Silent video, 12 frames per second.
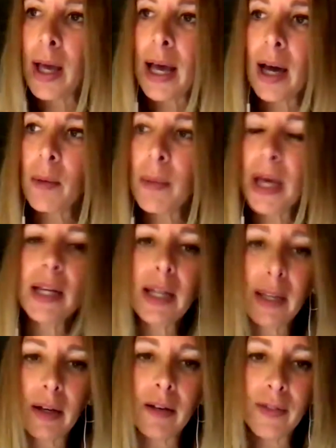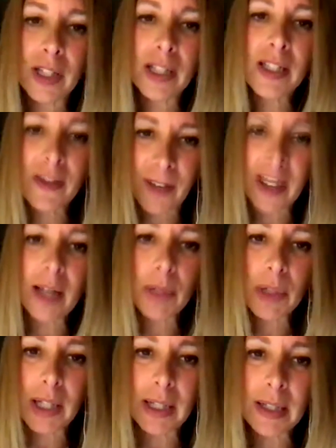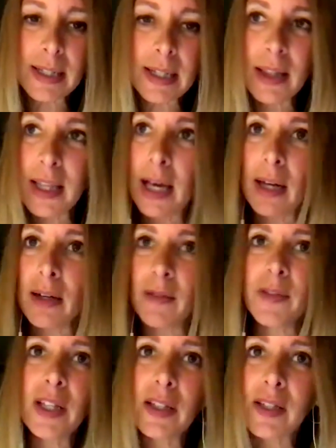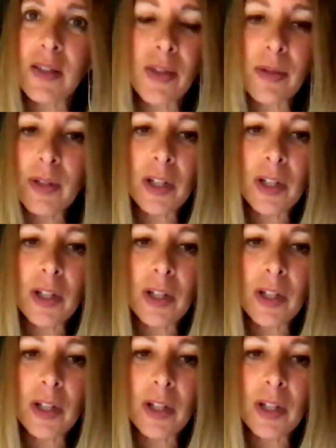many of these families of these,